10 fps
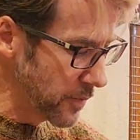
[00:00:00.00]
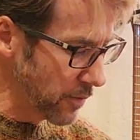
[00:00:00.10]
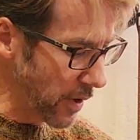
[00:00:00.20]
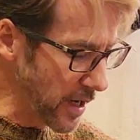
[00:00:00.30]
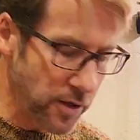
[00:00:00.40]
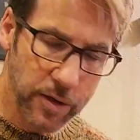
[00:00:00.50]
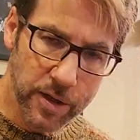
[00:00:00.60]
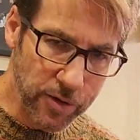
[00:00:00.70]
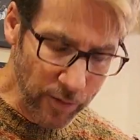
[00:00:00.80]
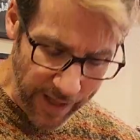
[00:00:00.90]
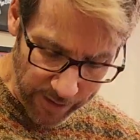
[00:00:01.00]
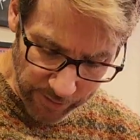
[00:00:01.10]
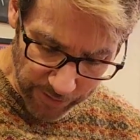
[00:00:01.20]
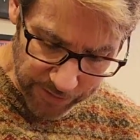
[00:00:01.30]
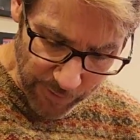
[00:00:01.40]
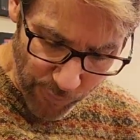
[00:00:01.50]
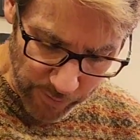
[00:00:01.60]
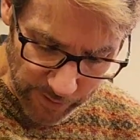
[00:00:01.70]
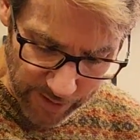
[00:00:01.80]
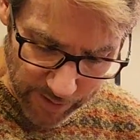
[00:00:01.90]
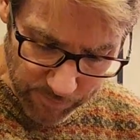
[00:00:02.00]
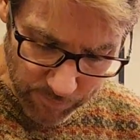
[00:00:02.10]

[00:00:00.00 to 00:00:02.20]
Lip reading: Right? You can do that a little differently.